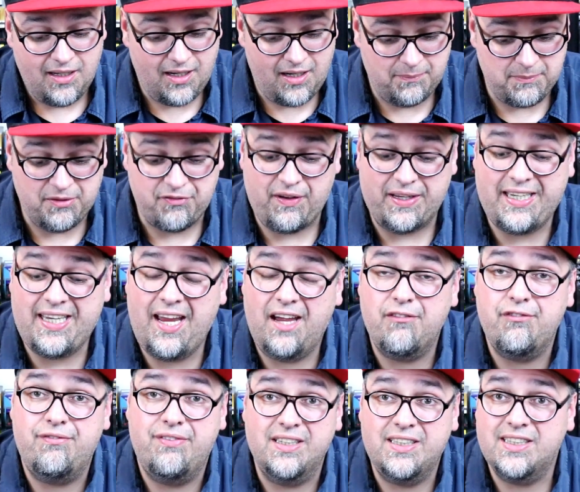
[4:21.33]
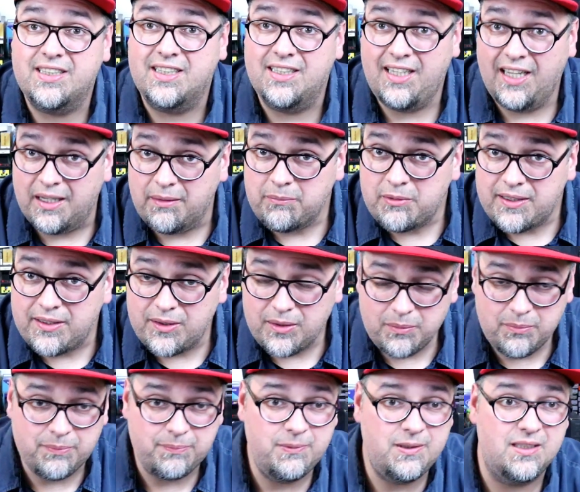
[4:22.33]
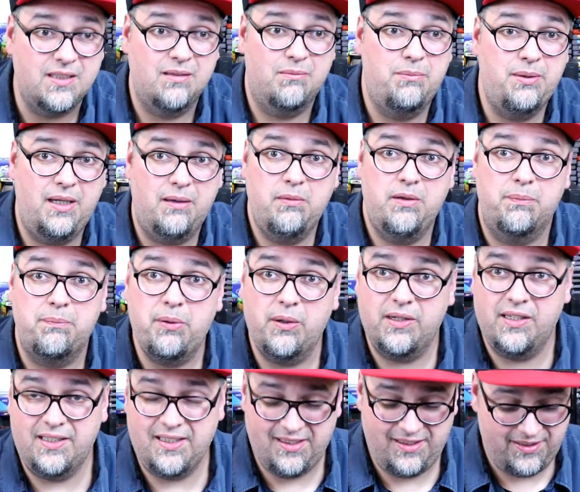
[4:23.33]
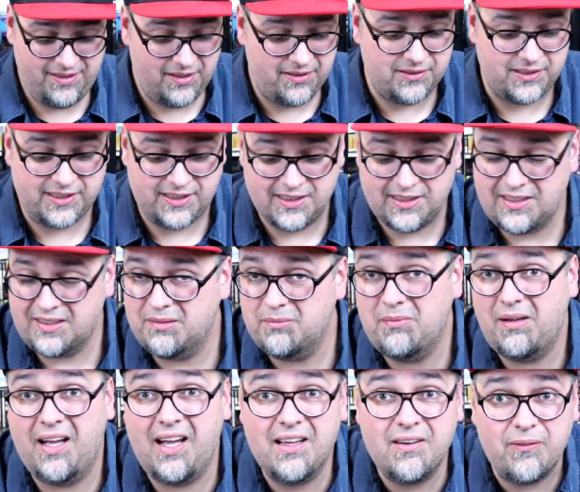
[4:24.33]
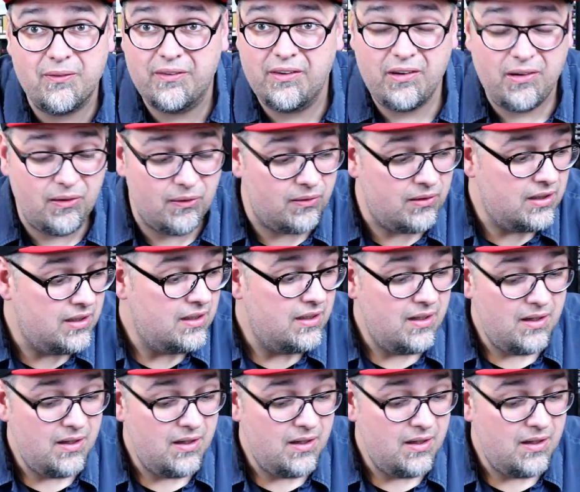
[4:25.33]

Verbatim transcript: um, if I can't fix the GameCube to be able to put it in another system? I don't know.